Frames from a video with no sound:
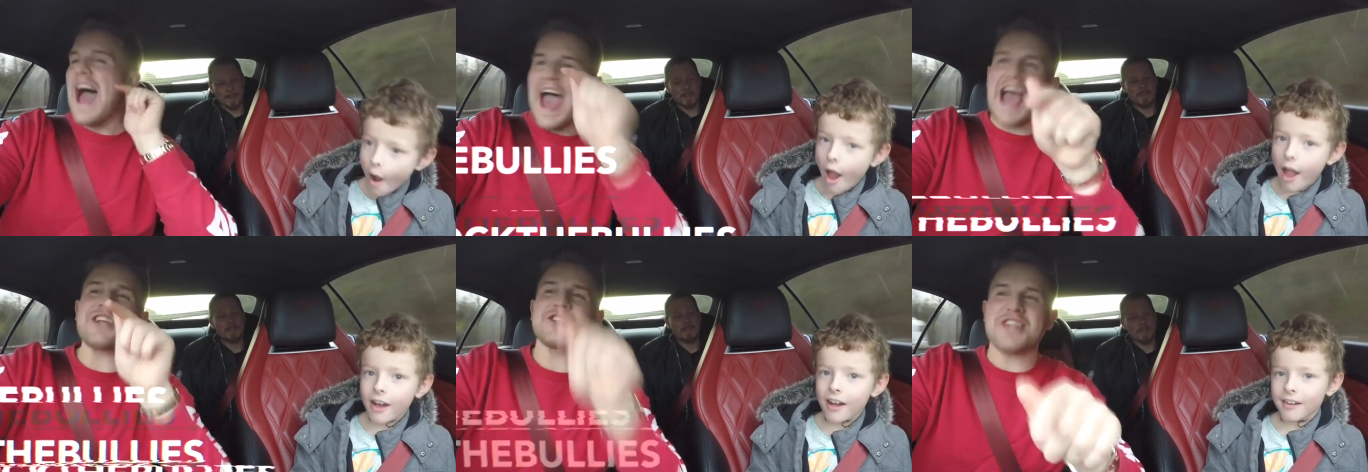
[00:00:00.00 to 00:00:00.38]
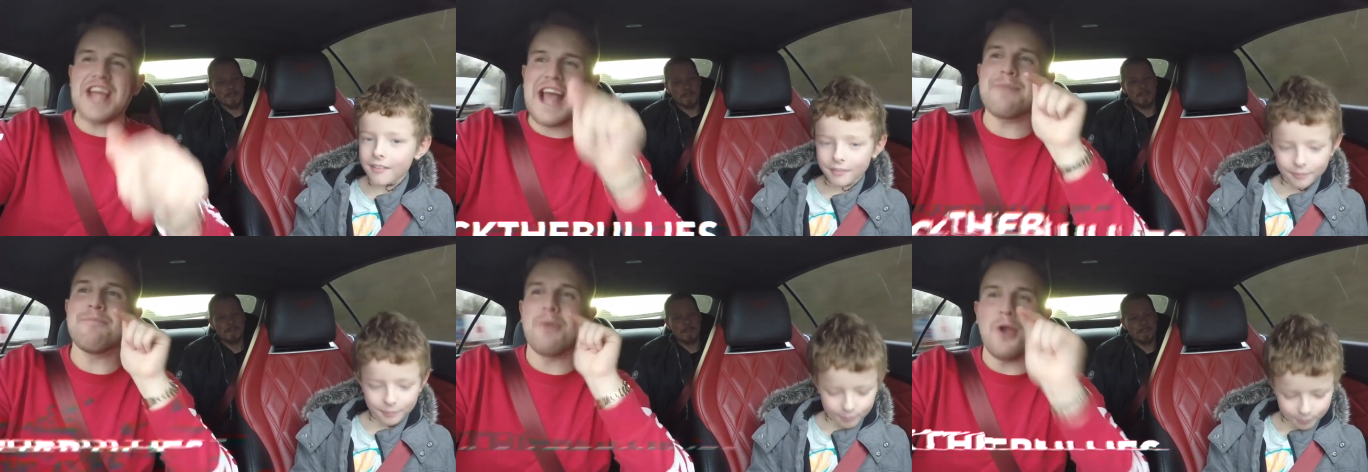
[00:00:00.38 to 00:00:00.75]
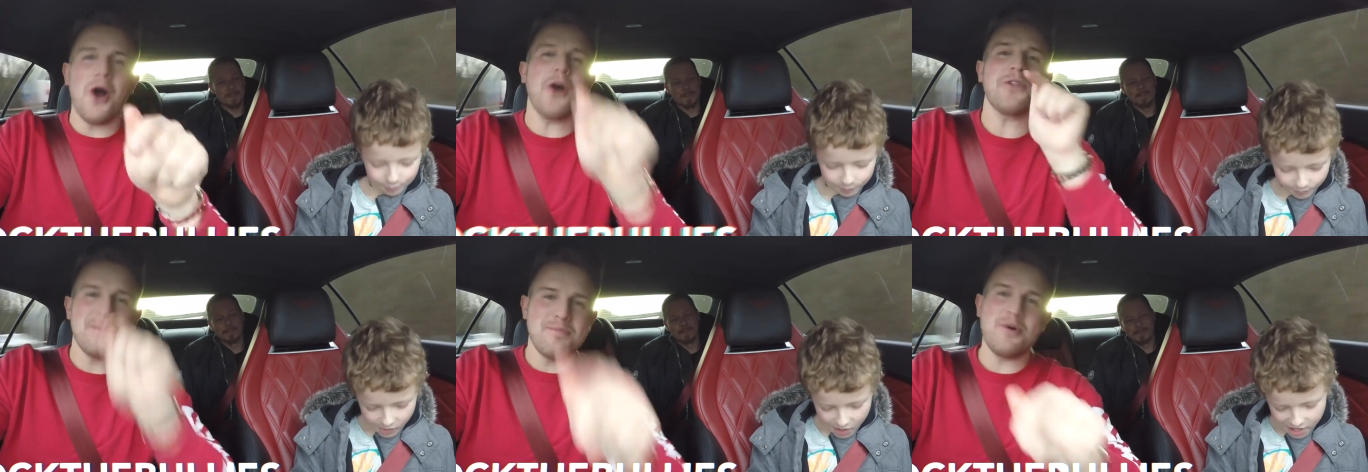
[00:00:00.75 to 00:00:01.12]
Speaker 1: Hashtag
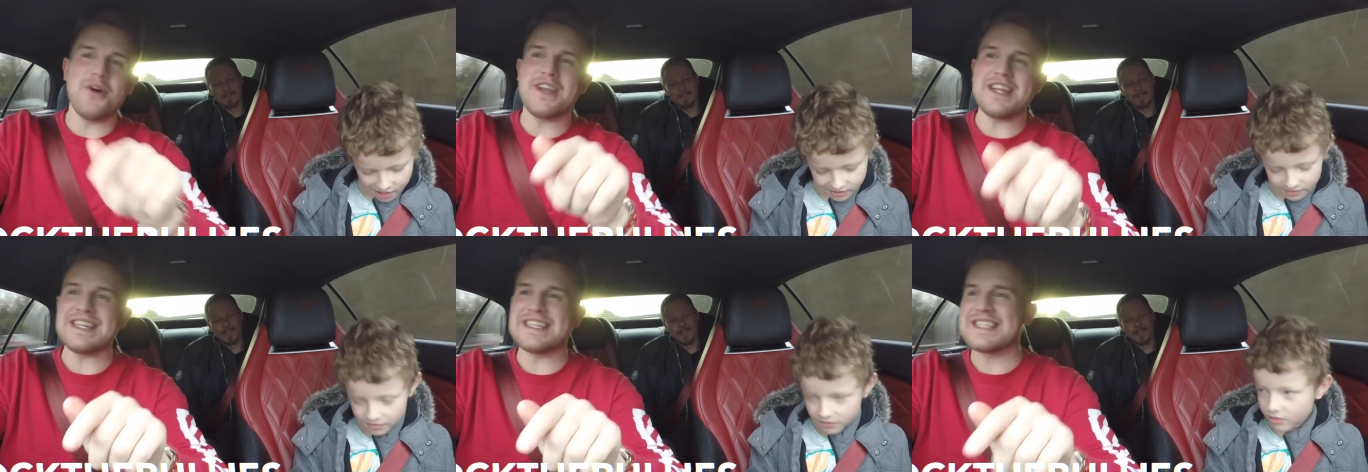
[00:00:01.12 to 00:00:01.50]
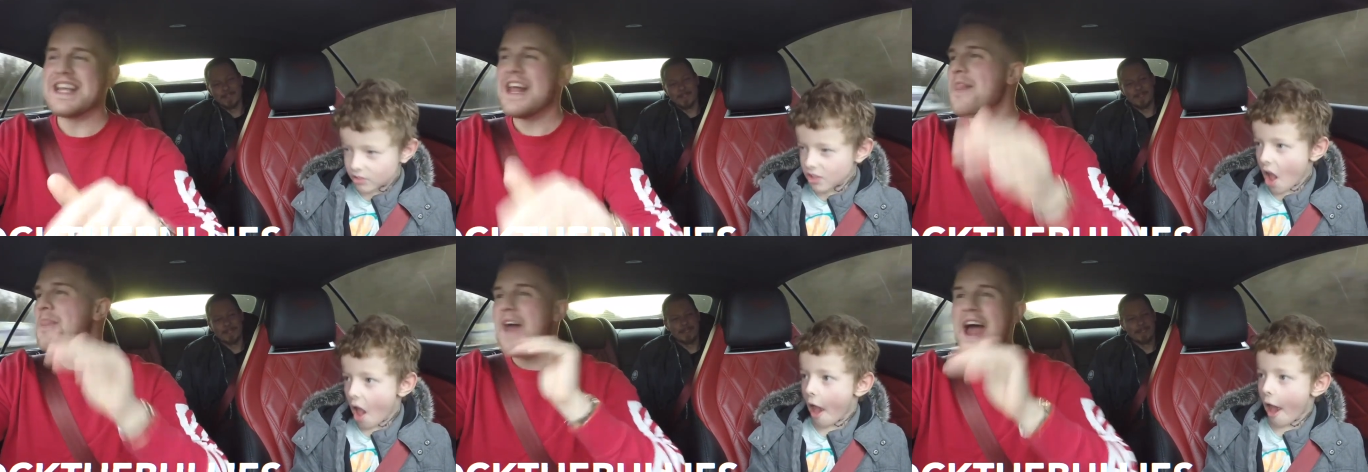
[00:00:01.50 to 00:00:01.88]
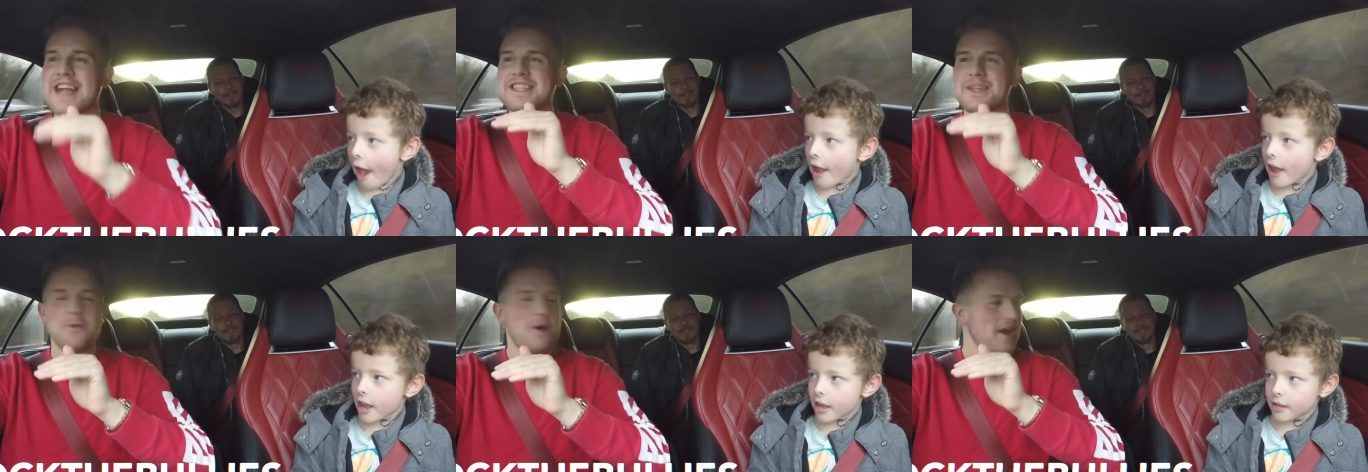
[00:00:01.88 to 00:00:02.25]
block the bullies.
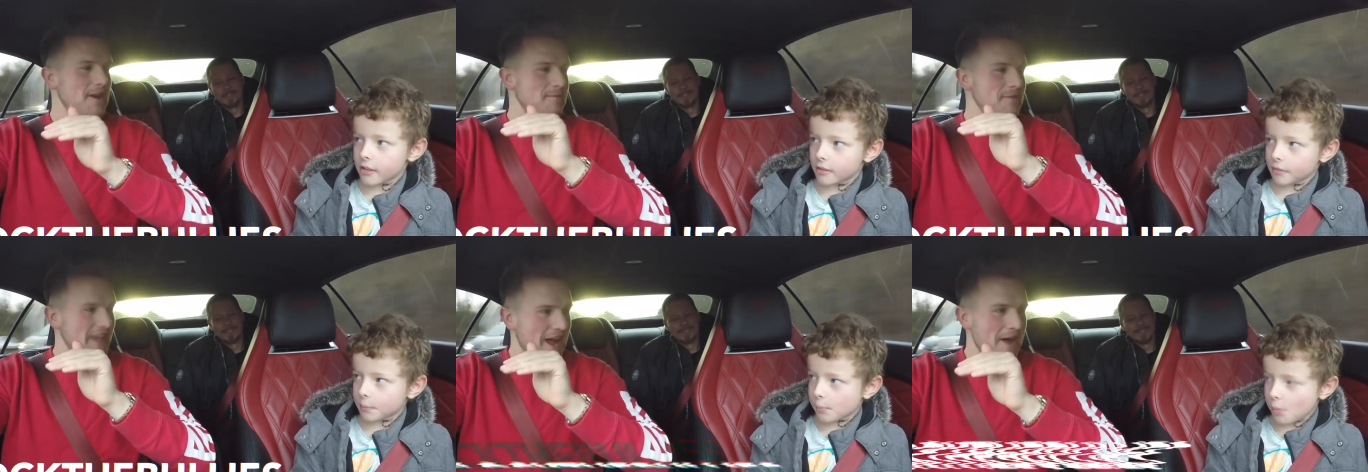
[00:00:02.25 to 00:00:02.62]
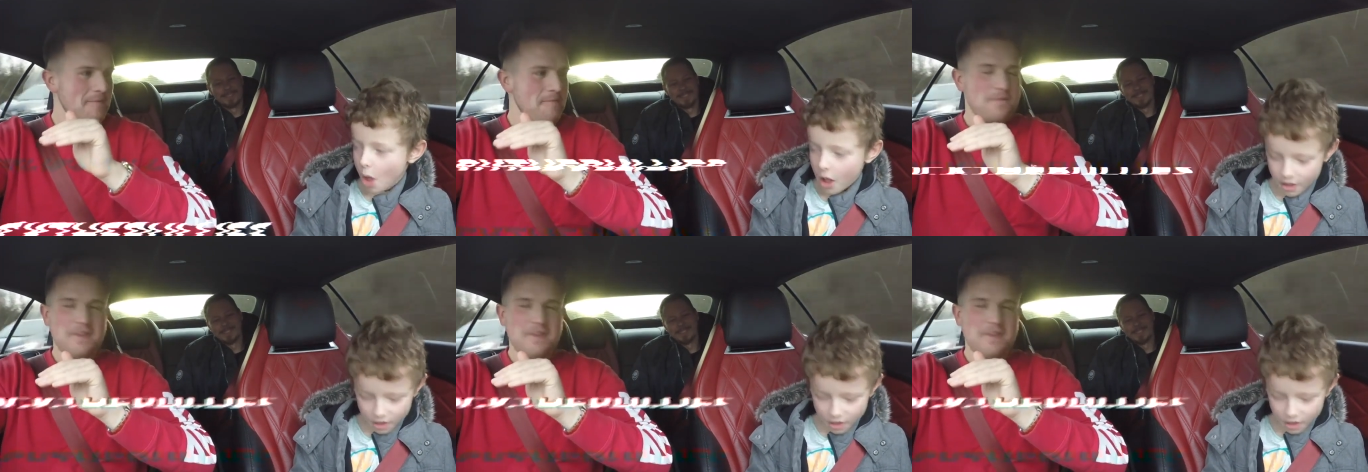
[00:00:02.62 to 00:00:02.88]
That is the one, yeah?